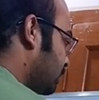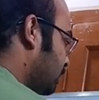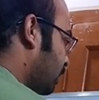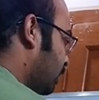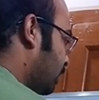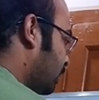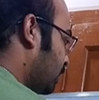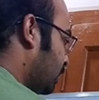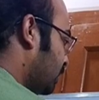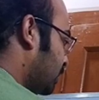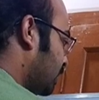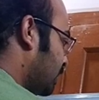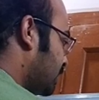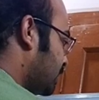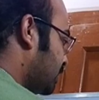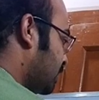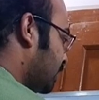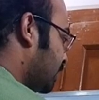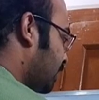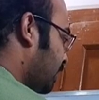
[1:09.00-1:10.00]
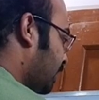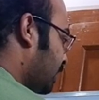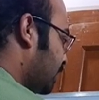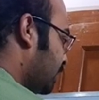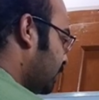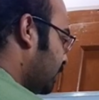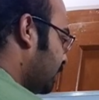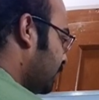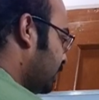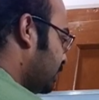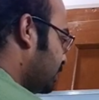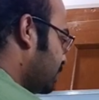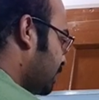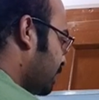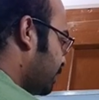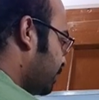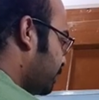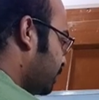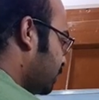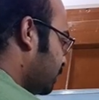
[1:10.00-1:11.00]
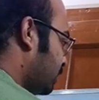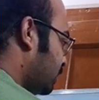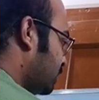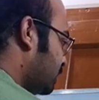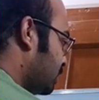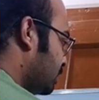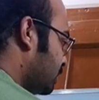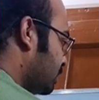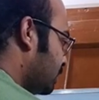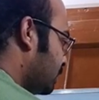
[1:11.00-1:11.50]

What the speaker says: or you can say cardinalist approach.